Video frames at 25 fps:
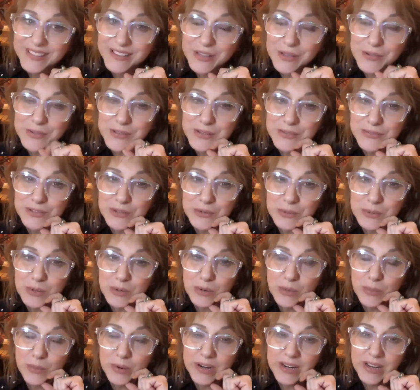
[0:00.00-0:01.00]
Those of you who
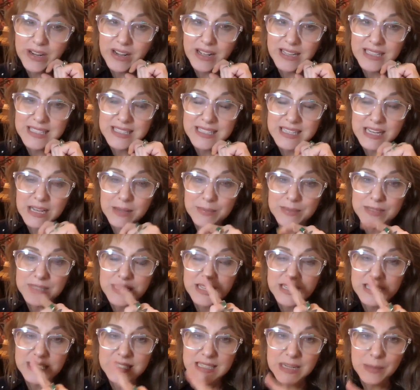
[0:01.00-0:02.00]
are working on steps,
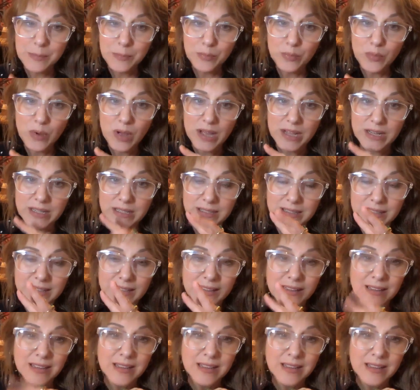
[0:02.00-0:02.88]
like step one,